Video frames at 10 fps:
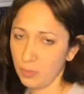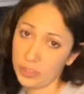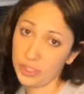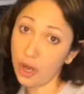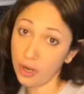
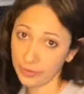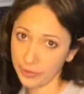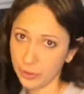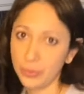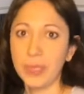are the
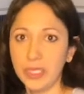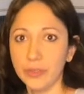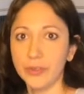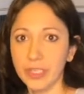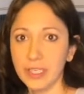two main
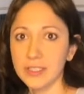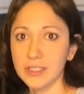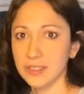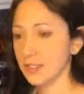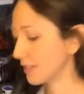ingredients
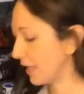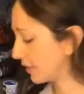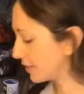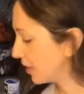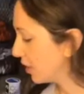in this case.
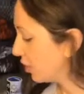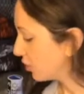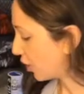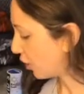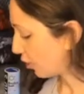
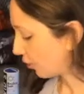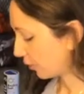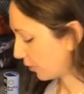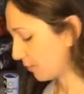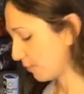So
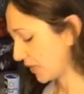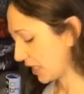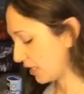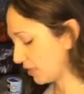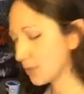
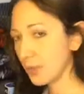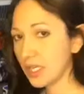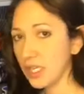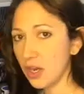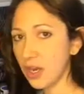heat is
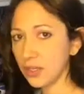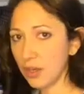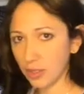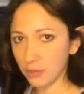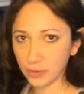already on,
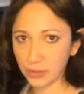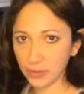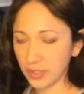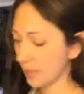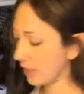olive oil
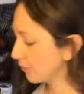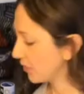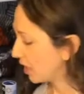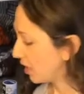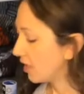in there.
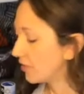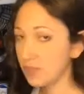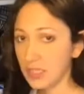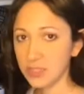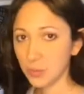
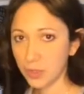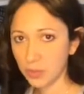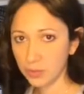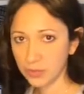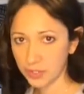These
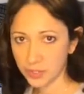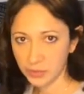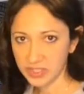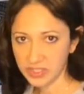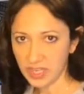were just
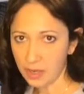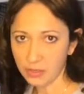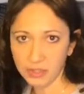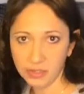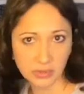rinsed out.
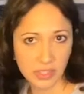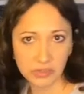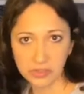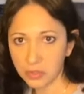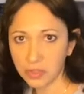You don't need to
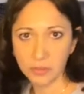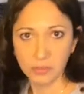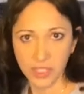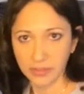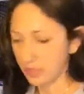soak them,
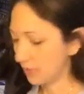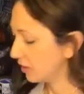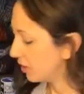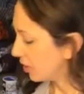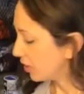nothing.
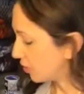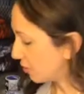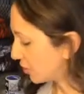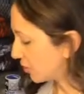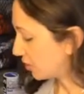So I'm
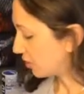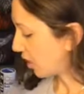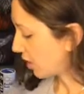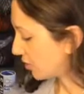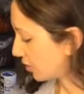just gonna
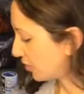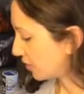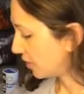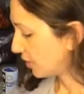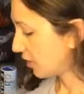toss those
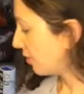in there.